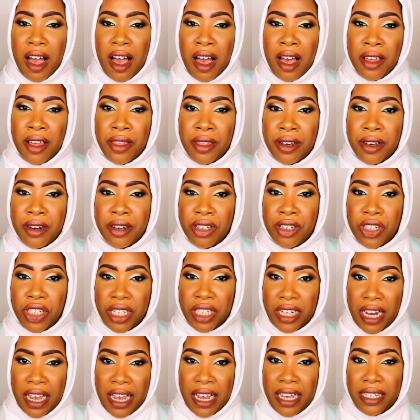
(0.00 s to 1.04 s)
other
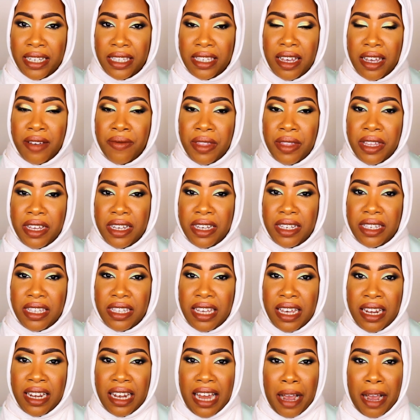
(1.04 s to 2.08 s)
shades of
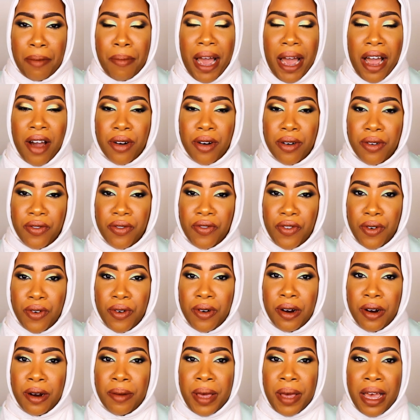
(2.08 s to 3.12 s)
this in like powder
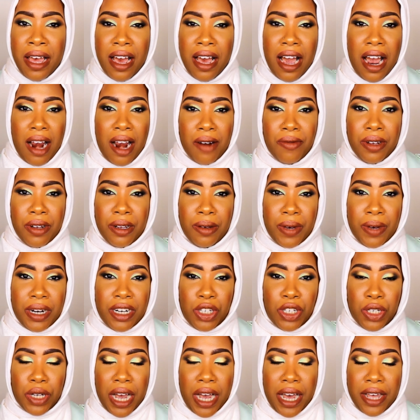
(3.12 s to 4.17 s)
form. I really
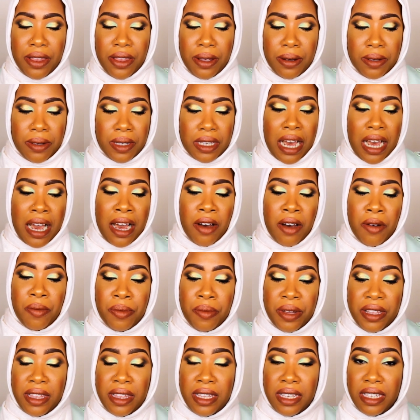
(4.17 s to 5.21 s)
want to try those
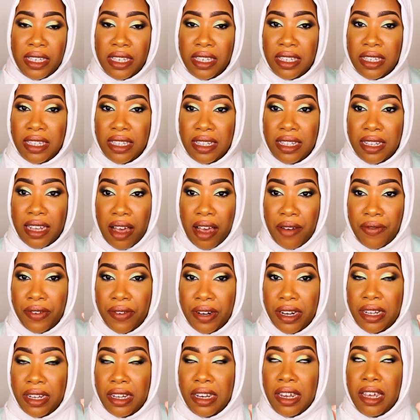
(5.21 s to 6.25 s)
out, but this is
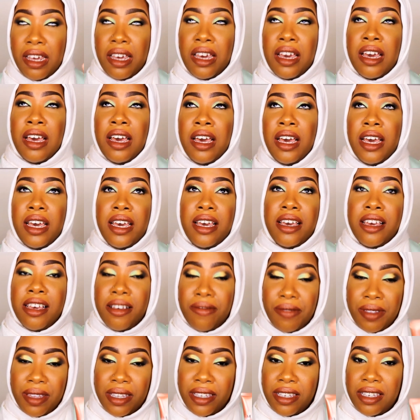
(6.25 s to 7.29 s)
definitely,
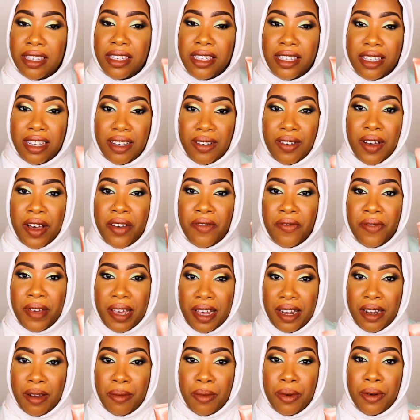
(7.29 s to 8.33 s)
if this is still
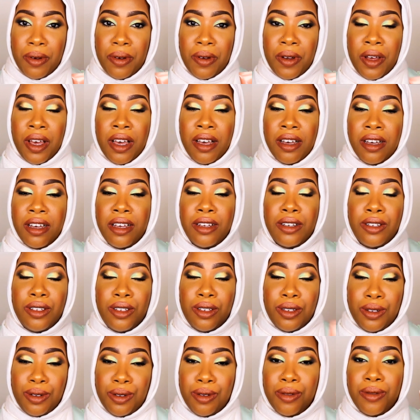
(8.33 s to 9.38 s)
available,
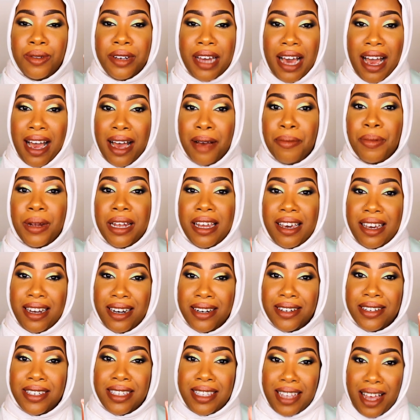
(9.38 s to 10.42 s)
do not play
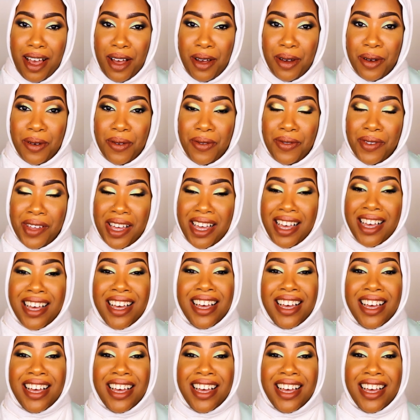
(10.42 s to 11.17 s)
yourself.